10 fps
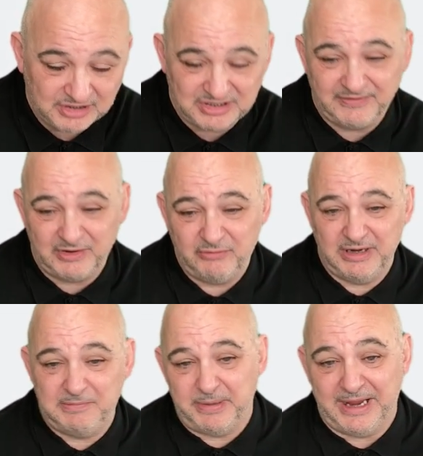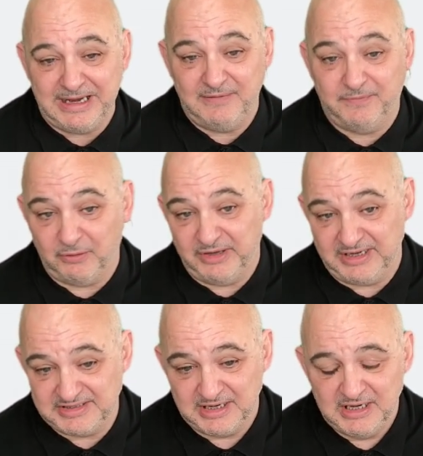So I've already paid for
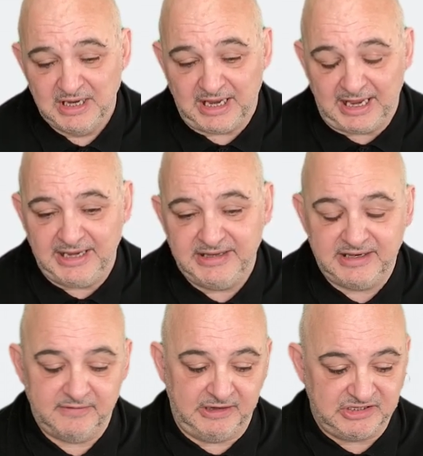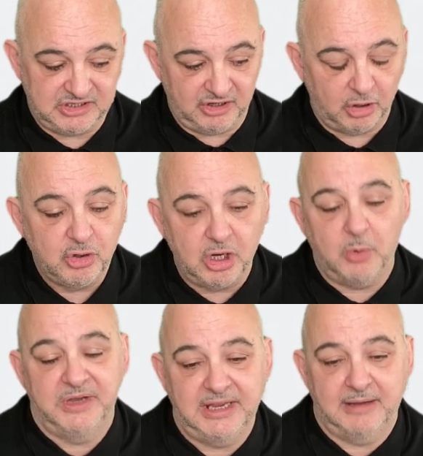this, and it's an
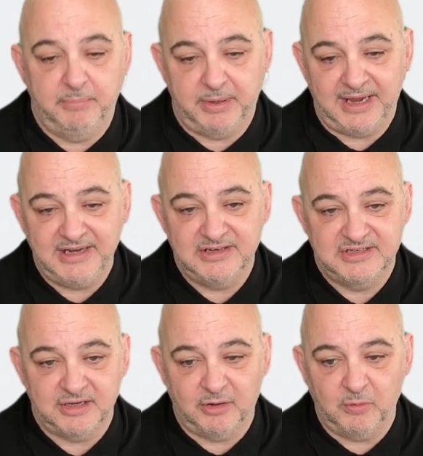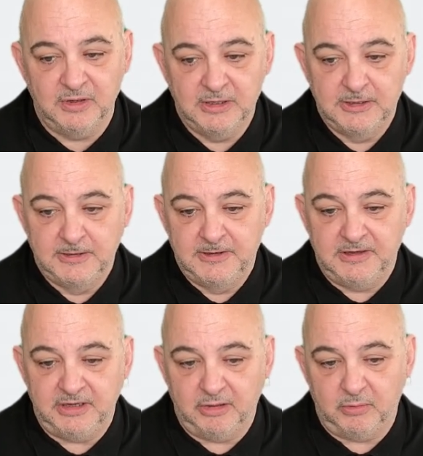ongoing campaign. So,
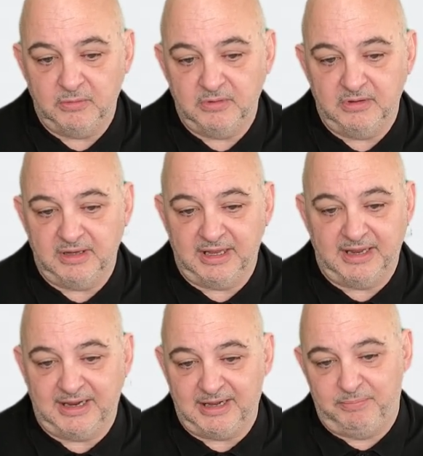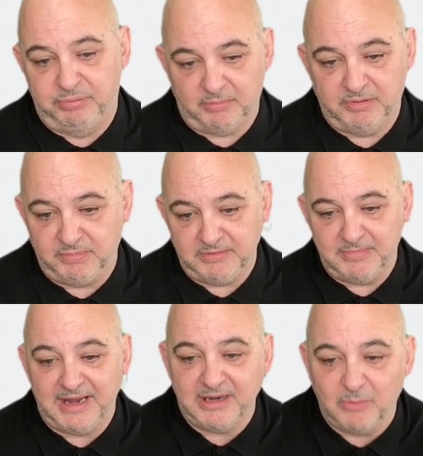you know, I'll probably
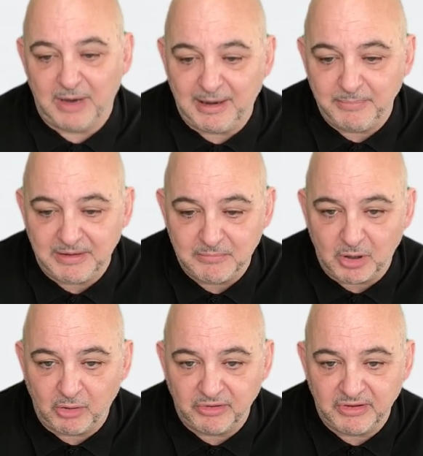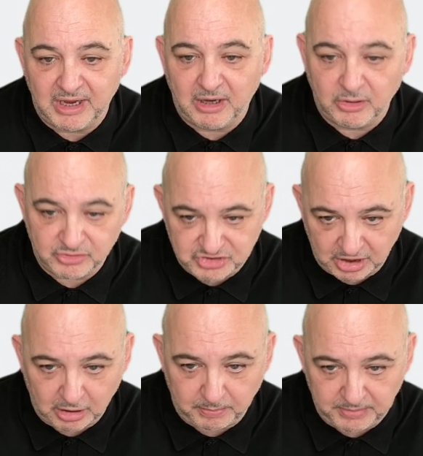make quite a bit more than that on
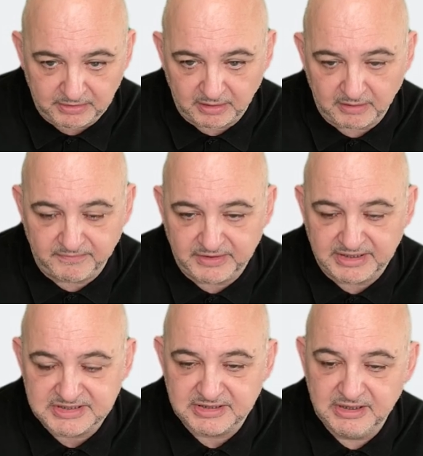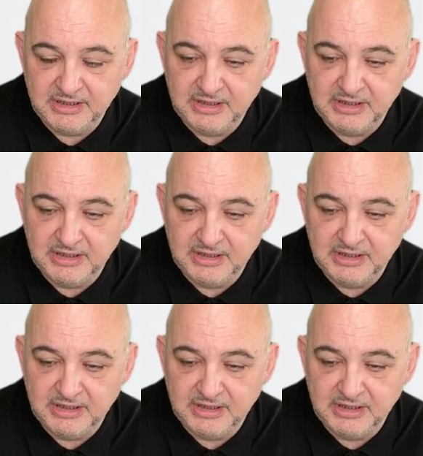top of this.